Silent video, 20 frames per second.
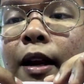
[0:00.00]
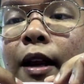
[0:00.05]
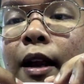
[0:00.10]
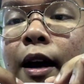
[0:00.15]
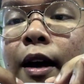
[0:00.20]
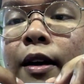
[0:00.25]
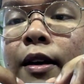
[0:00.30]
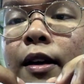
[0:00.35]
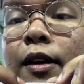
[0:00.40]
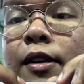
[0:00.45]

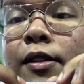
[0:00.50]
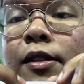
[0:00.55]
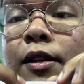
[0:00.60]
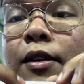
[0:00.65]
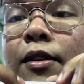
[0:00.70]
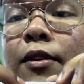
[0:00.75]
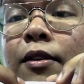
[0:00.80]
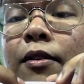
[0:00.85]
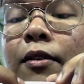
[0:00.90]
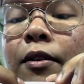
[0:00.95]
light
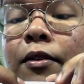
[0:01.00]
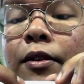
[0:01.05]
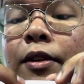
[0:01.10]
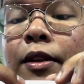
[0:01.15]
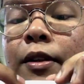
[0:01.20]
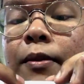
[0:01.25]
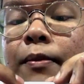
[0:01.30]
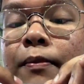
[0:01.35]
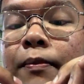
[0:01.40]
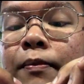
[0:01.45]
circle around
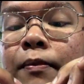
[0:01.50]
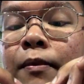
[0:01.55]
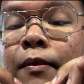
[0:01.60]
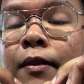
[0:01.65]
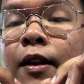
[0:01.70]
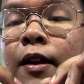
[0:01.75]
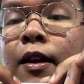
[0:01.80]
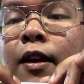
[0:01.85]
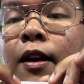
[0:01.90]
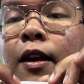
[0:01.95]
it,
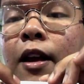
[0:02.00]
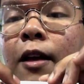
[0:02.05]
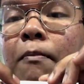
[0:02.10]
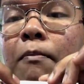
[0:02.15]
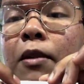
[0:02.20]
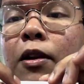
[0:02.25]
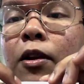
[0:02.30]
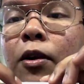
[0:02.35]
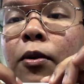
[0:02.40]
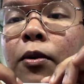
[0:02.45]
and
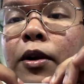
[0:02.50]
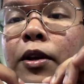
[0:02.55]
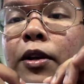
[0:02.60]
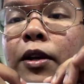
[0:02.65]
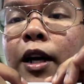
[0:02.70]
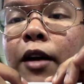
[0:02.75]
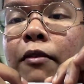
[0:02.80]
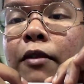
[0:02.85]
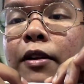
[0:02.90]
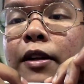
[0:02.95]
below it you
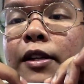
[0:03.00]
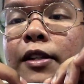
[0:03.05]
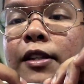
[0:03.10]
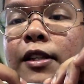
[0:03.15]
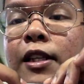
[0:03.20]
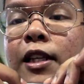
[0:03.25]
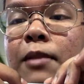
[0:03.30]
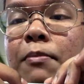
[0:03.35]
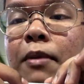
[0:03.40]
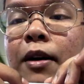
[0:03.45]
can't really
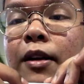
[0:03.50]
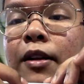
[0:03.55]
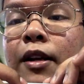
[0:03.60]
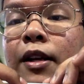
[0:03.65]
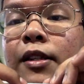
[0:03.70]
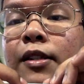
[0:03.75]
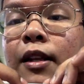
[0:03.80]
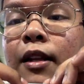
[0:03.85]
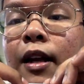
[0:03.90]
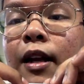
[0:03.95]
see, but
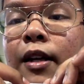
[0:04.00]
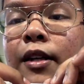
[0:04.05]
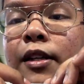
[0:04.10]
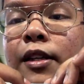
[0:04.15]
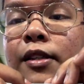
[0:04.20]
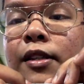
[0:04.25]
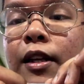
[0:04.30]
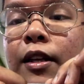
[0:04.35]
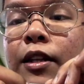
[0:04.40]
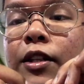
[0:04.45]
there's the Lucky
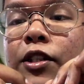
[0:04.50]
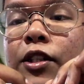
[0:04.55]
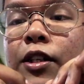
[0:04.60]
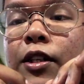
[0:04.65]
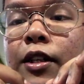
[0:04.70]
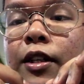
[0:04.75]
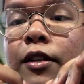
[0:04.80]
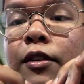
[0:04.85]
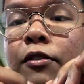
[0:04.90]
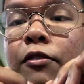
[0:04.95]
signature
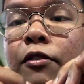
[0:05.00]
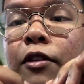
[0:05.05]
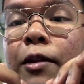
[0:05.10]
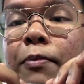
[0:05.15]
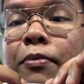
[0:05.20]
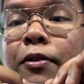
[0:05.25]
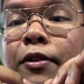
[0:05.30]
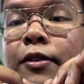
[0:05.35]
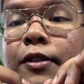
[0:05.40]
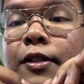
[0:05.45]
in grey
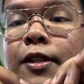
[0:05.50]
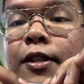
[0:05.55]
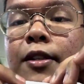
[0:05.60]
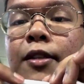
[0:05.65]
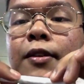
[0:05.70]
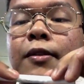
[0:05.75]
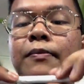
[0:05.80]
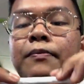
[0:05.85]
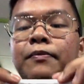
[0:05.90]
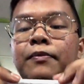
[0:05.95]
print.
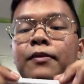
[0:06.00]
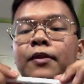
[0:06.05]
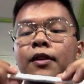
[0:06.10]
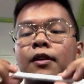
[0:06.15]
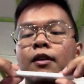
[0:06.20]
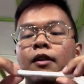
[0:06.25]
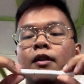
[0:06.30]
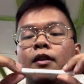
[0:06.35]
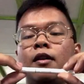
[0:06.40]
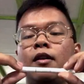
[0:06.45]

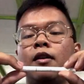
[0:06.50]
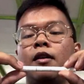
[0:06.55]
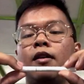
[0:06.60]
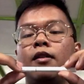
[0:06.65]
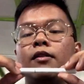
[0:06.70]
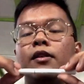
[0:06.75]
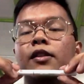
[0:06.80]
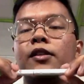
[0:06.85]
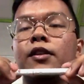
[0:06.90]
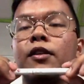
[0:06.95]

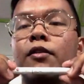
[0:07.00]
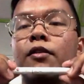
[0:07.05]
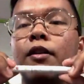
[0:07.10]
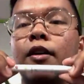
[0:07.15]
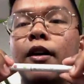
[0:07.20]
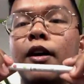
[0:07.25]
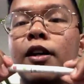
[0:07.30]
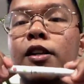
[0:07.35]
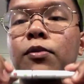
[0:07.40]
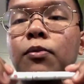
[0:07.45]
This
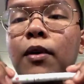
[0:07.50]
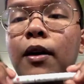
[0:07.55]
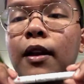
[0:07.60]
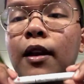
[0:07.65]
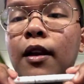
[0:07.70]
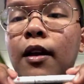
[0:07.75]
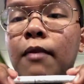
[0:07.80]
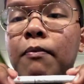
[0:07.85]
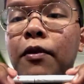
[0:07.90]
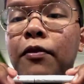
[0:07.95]
cigarette has 1
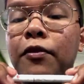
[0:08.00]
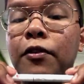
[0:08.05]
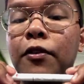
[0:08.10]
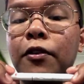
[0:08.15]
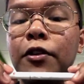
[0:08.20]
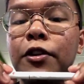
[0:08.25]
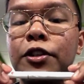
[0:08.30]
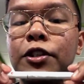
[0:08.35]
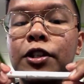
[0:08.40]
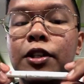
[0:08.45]
line of
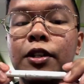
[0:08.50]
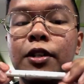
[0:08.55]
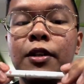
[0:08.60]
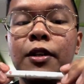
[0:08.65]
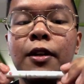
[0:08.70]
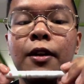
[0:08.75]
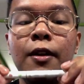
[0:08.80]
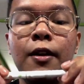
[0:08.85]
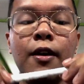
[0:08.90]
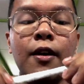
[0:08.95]
perforation,
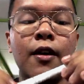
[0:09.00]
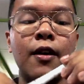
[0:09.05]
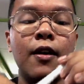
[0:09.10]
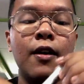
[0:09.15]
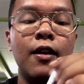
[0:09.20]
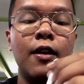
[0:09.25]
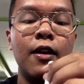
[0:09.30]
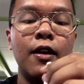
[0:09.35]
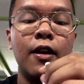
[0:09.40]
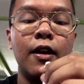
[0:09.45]

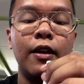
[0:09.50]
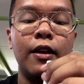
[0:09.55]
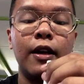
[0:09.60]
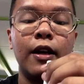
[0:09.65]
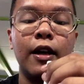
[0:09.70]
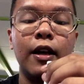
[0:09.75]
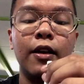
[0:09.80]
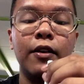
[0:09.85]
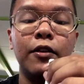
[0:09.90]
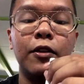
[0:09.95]
and the
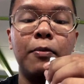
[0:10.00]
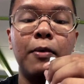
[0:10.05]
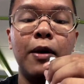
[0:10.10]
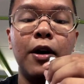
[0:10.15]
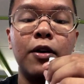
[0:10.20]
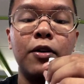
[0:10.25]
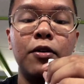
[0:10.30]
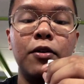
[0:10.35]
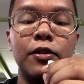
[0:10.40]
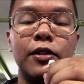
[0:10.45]
color of the
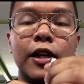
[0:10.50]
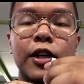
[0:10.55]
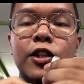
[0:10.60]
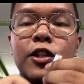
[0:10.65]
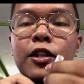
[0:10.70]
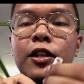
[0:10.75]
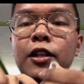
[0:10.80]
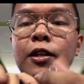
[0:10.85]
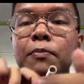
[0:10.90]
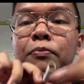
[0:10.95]
tobacco is
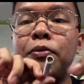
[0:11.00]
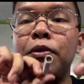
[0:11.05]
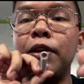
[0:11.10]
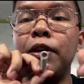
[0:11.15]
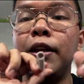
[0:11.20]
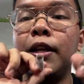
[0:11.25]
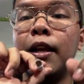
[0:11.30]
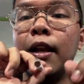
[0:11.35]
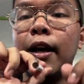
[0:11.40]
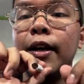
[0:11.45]
actually
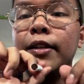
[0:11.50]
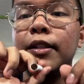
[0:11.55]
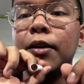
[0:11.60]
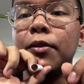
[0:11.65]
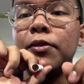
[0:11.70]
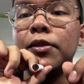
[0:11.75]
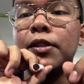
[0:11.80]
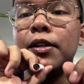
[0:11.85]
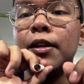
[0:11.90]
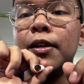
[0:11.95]
pretty light, I
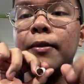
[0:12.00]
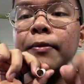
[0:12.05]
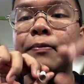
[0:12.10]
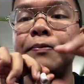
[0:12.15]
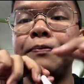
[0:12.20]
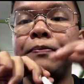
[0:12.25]
would say.